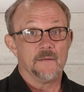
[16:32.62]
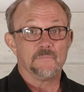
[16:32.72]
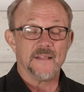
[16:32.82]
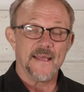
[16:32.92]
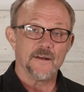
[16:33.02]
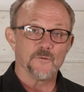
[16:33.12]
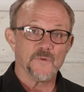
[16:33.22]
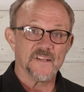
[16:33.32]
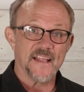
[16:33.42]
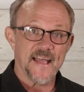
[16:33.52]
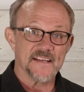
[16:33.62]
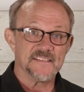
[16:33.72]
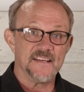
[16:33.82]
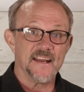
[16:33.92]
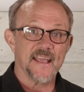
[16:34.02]
Plan a
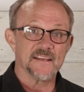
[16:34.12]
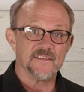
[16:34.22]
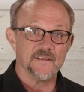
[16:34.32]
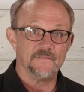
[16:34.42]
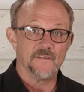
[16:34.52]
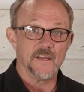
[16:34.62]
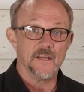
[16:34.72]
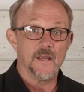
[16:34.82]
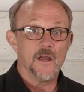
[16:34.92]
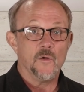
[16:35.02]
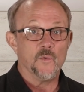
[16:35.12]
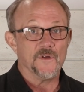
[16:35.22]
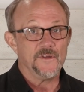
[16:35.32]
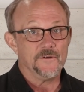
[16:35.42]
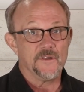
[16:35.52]
relaxing activity
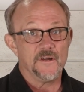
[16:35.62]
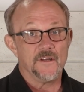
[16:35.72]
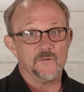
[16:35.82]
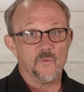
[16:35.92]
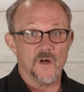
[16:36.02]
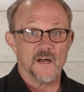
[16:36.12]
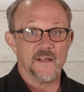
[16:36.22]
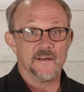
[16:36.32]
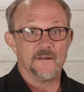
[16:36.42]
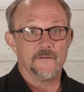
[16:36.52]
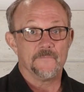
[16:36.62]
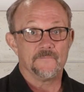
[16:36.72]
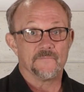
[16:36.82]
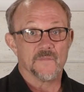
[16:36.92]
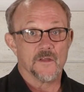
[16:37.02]
where you can unwind.
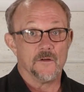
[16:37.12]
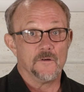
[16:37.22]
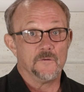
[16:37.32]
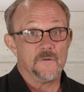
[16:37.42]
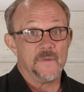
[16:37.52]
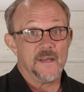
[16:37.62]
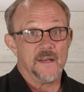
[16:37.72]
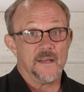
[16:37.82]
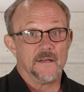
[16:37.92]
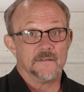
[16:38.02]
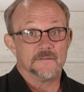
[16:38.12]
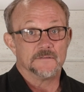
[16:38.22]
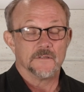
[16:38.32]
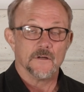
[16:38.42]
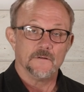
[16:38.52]
Go to a meeting,
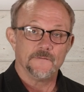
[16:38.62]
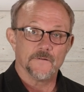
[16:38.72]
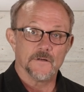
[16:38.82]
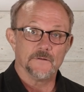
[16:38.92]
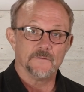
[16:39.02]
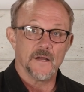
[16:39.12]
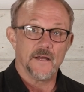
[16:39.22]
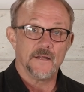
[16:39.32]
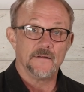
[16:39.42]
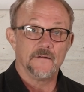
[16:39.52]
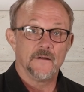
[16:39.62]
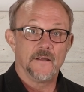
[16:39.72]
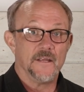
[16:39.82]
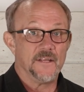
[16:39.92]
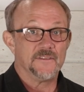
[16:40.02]
go for a run,
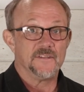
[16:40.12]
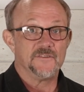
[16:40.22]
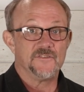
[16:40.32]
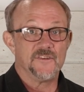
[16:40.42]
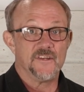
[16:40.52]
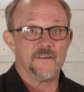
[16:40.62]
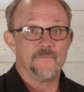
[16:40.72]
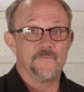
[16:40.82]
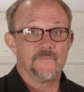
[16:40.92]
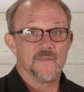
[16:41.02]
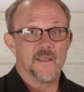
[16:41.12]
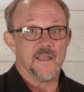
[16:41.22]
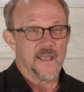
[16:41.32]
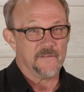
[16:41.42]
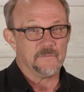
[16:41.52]
hit the gym,
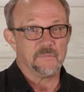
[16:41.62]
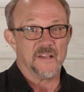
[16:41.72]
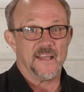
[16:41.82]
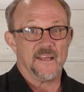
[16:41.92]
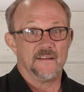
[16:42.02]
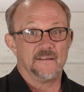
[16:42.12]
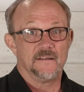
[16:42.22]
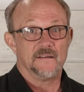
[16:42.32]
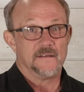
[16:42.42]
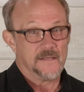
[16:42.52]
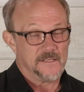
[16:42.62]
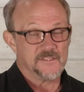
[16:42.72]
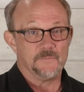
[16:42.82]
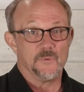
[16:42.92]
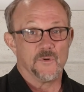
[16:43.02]
have a plan.
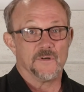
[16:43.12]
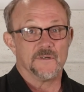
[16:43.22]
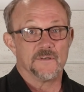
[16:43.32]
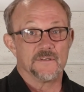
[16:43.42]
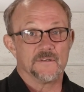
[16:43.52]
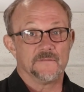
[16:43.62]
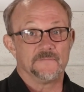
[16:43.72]
It's important.